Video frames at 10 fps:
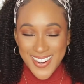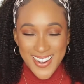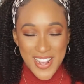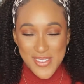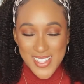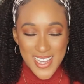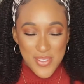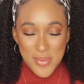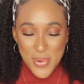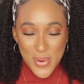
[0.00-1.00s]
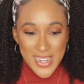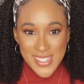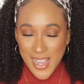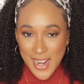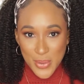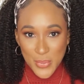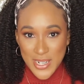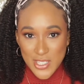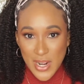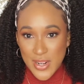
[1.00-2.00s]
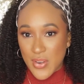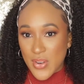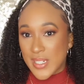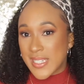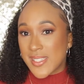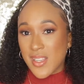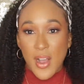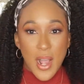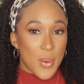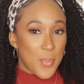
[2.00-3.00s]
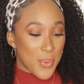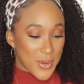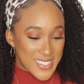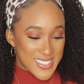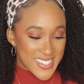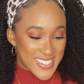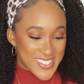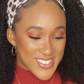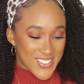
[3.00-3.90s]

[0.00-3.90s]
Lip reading: and I was even more excited when I tried her on and saw how pretty she is,